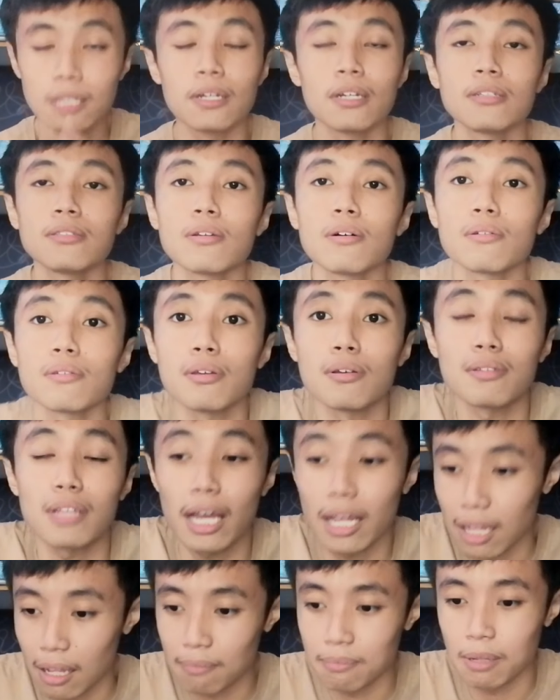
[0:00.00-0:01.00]
They're so
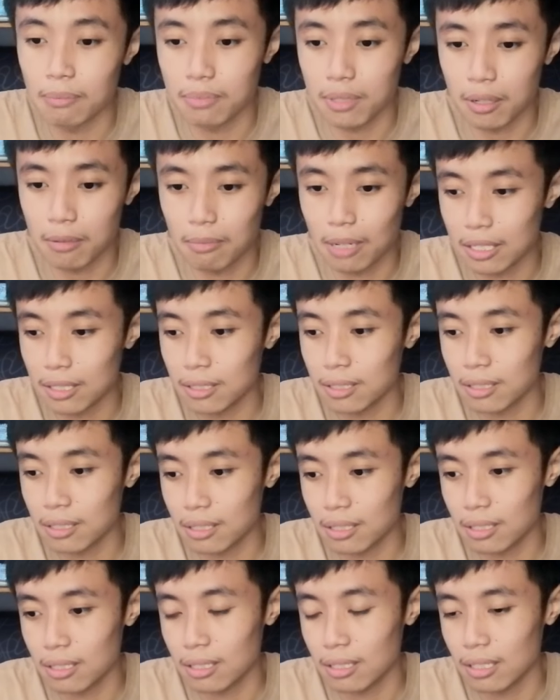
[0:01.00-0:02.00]
cute. I love them so much.
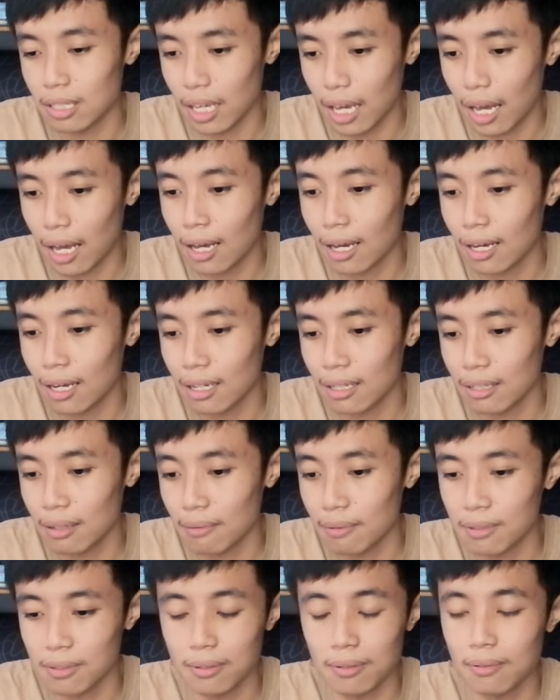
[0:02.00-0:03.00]
Yeah,
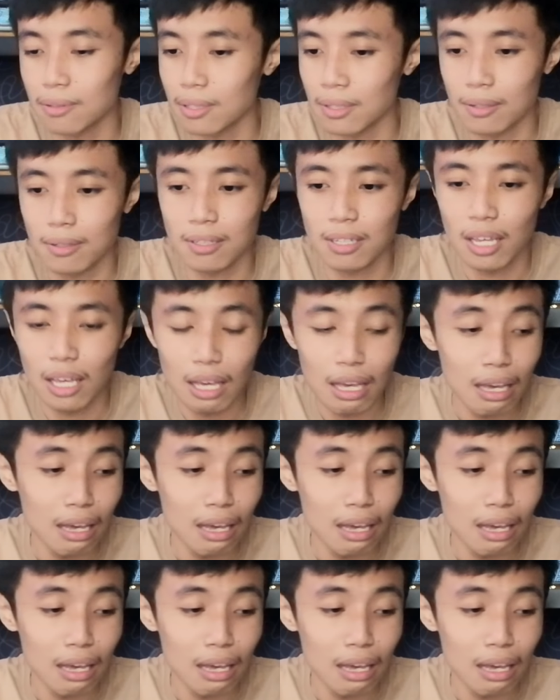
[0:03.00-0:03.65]
that was so cute.